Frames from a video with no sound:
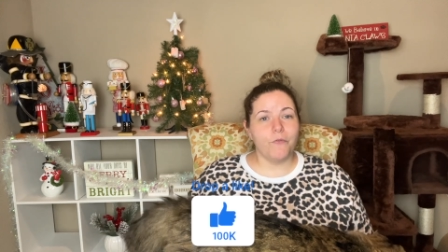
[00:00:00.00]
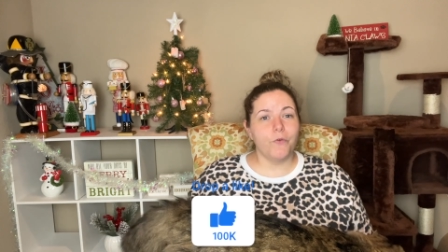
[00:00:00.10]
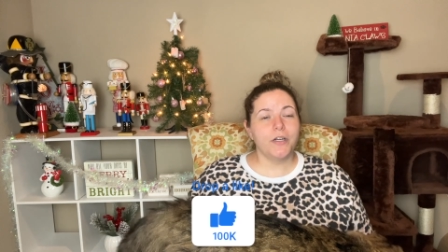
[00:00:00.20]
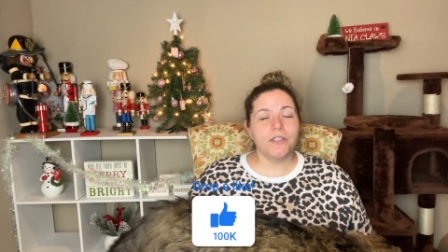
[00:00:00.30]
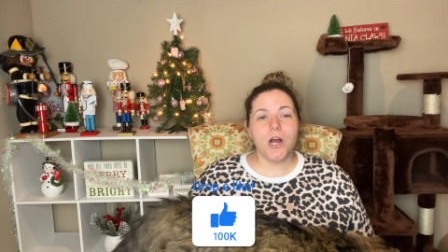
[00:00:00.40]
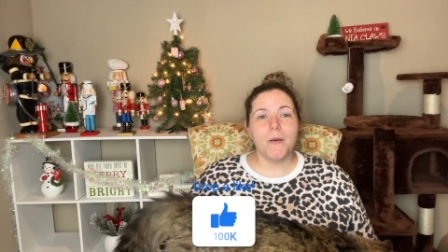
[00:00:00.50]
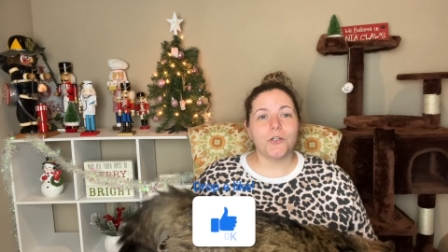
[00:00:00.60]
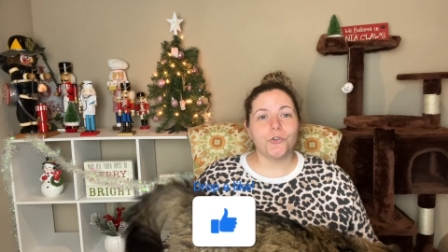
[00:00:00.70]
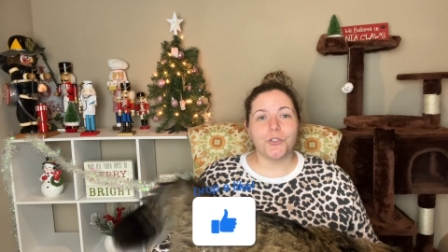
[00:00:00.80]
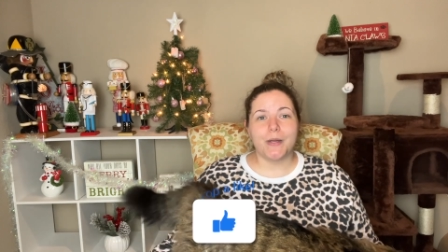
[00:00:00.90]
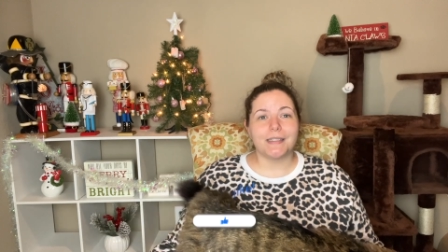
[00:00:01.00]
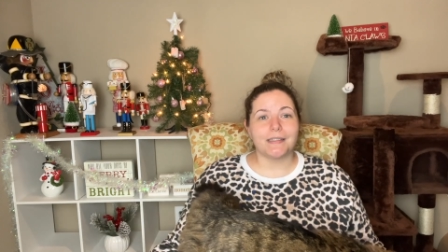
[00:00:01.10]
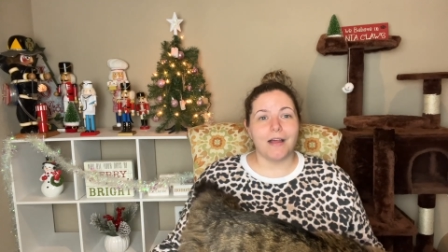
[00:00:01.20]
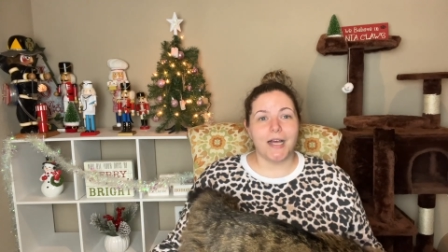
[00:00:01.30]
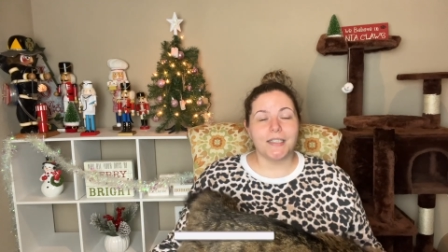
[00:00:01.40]
If we're gonna talk about Trisha Paytas'
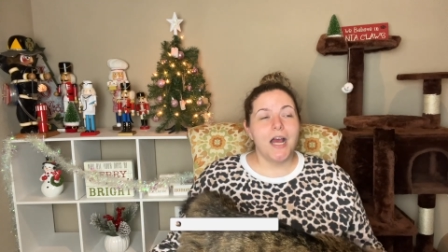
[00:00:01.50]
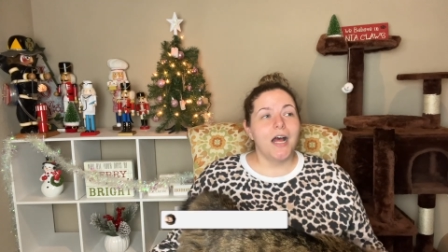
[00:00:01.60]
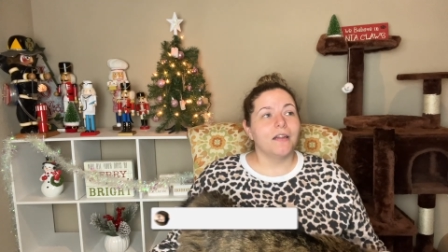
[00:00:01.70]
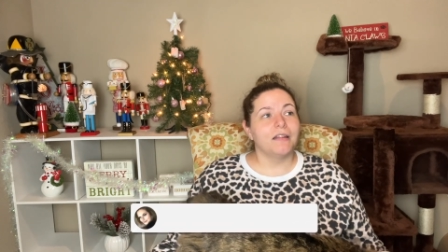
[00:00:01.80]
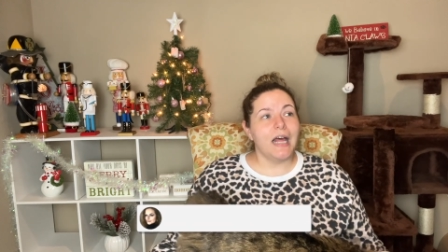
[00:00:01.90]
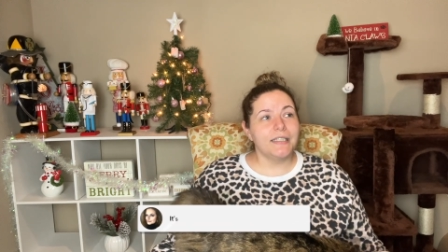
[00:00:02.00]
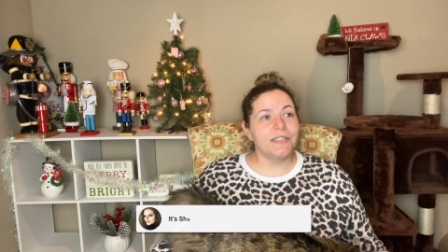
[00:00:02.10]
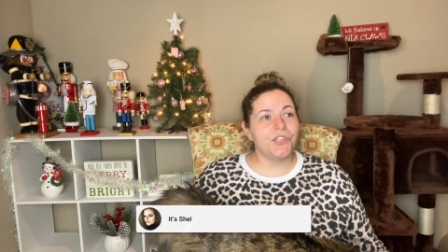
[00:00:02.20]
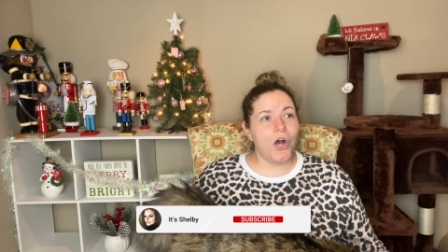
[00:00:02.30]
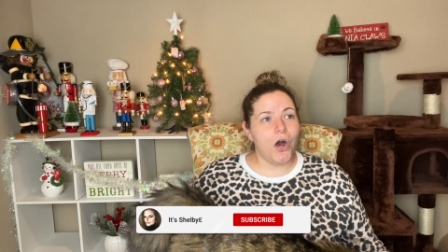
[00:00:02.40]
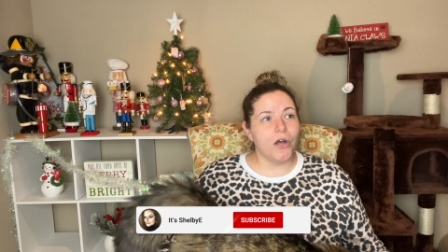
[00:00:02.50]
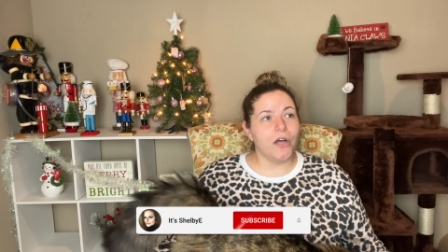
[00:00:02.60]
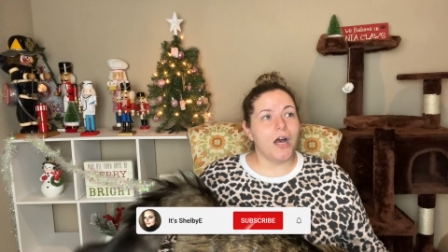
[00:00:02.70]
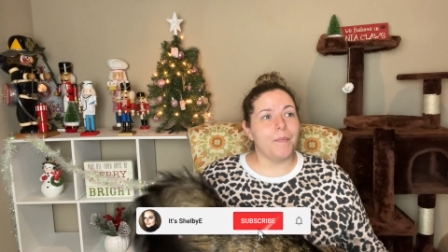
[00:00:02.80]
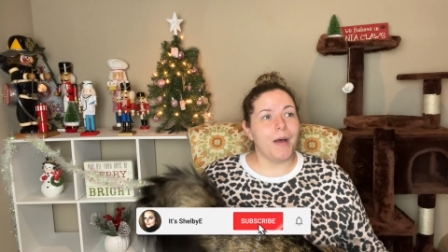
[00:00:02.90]
lies, let's
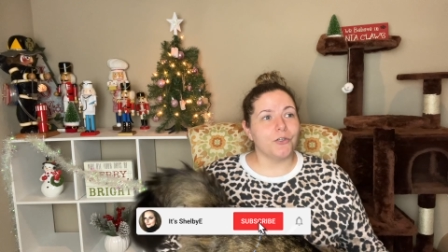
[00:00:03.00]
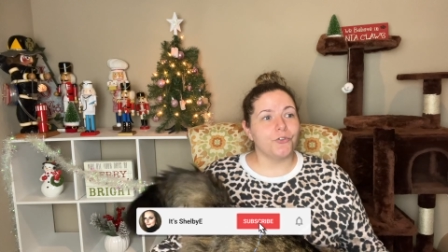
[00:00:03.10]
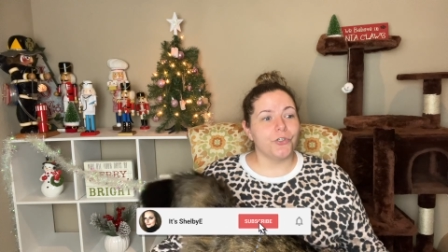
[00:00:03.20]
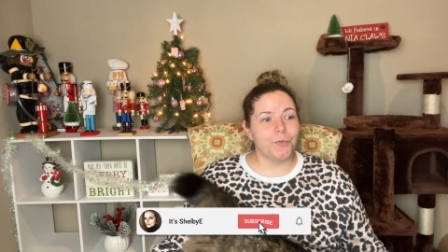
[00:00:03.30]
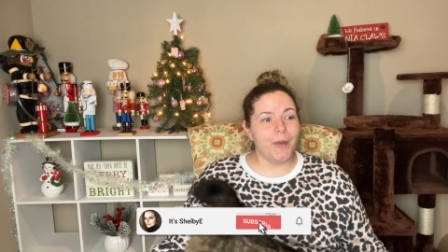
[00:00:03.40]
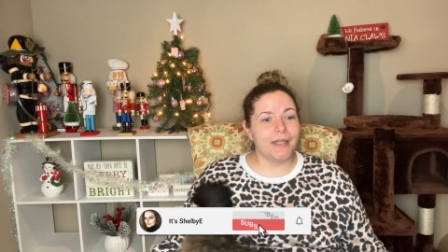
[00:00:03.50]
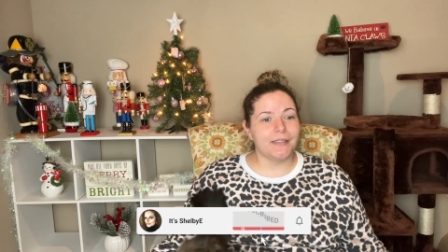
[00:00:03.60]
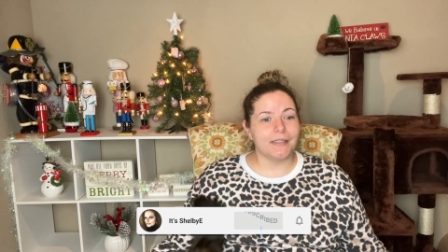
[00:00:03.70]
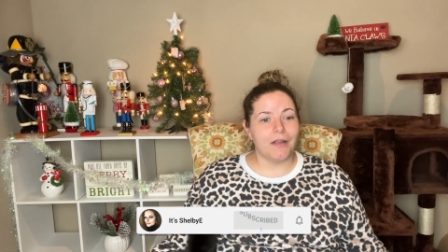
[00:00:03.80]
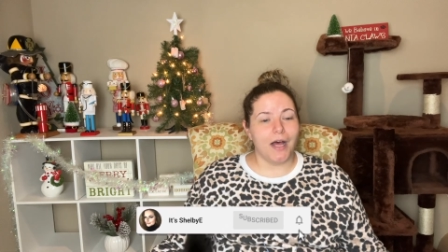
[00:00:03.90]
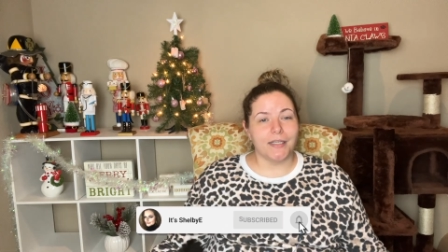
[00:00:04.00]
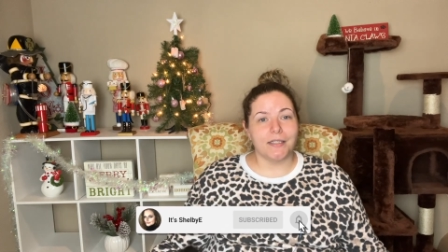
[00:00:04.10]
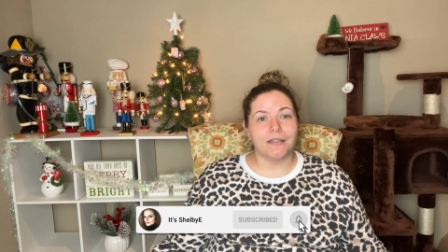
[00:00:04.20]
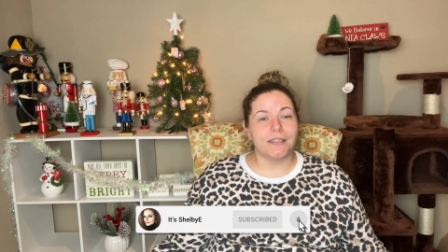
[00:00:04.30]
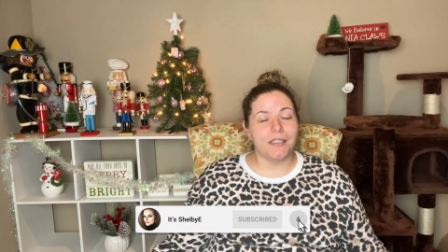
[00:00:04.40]
talk about Trisha Paytas' lies,
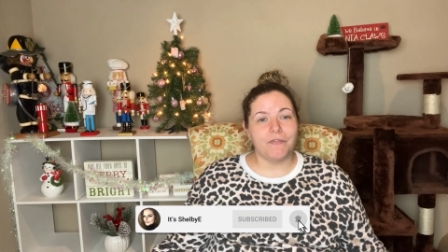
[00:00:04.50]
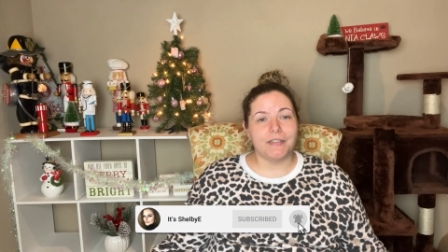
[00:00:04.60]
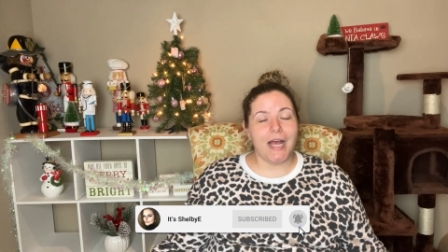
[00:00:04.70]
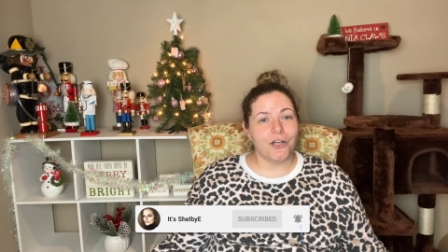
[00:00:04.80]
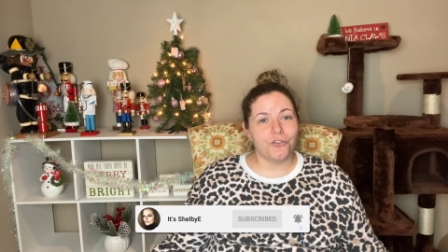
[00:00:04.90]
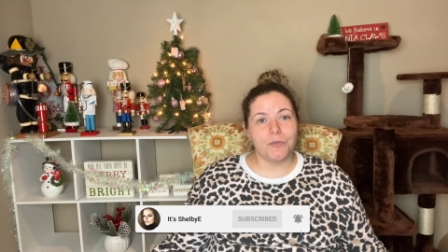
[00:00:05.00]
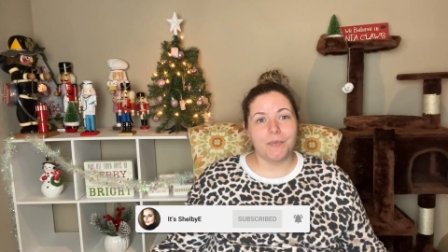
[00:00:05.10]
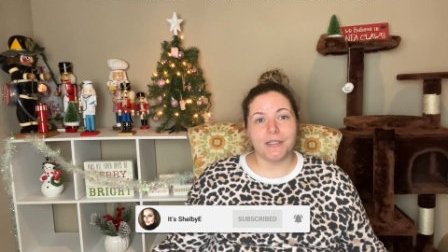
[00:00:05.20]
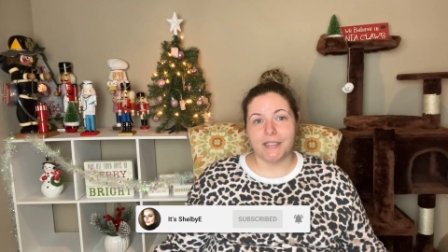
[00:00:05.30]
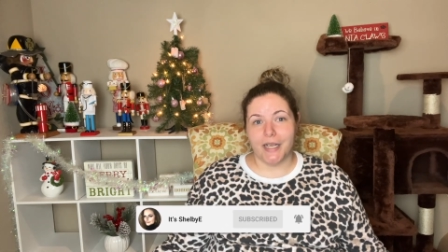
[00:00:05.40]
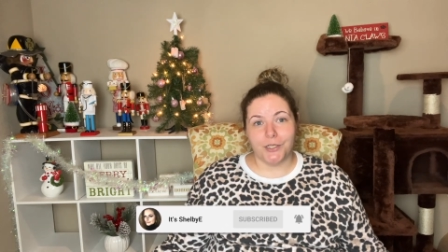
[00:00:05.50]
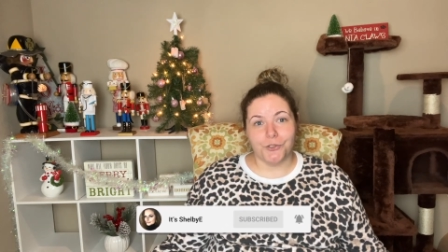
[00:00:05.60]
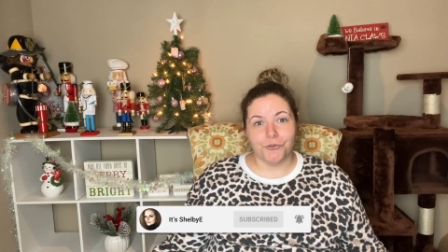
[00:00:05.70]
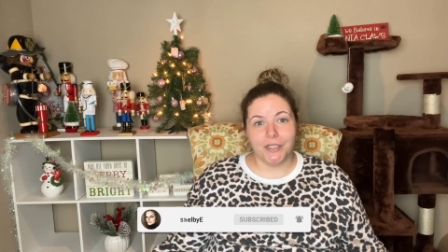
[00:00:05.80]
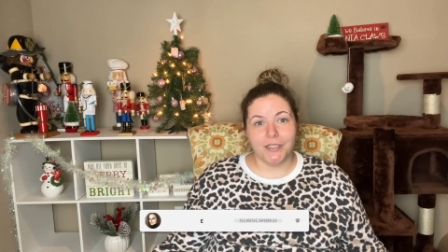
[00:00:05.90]
the stuff that's actually been
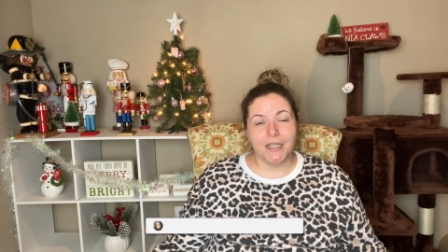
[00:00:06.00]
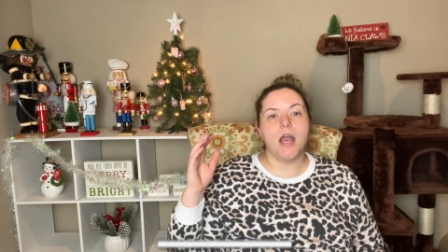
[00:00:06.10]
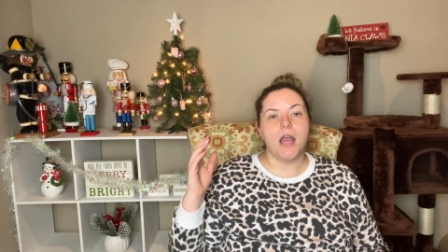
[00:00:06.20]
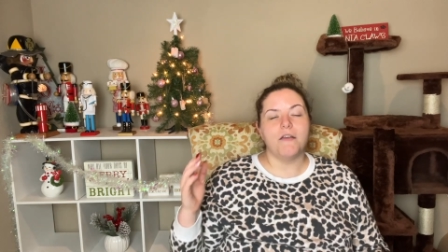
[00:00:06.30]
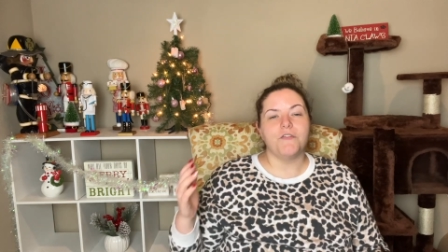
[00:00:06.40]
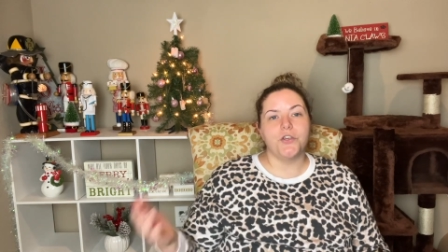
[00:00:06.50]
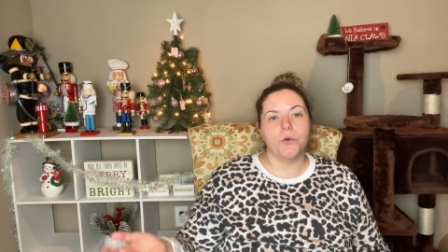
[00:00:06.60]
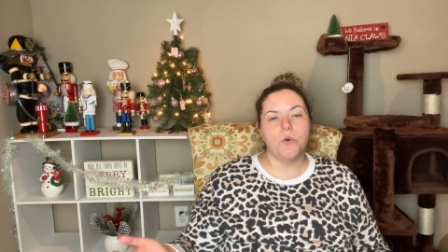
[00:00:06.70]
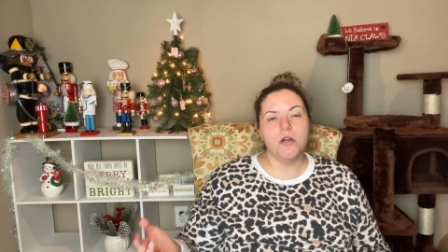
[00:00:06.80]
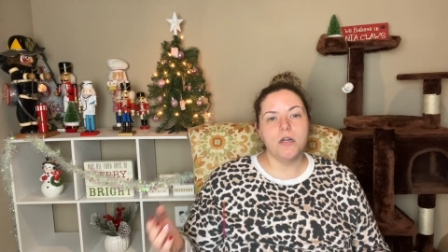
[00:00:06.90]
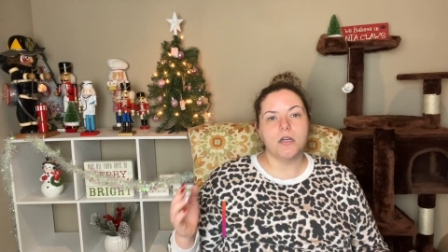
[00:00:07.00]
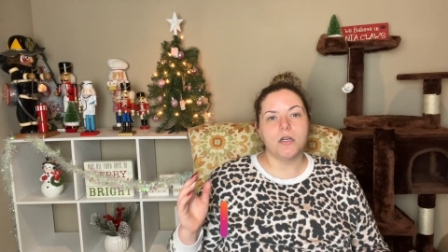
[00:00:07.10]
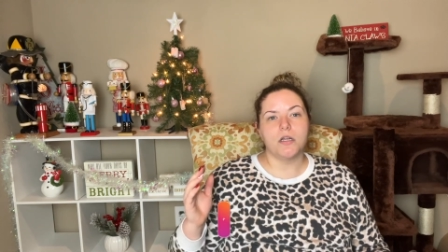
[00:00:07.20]
dangerous. If you're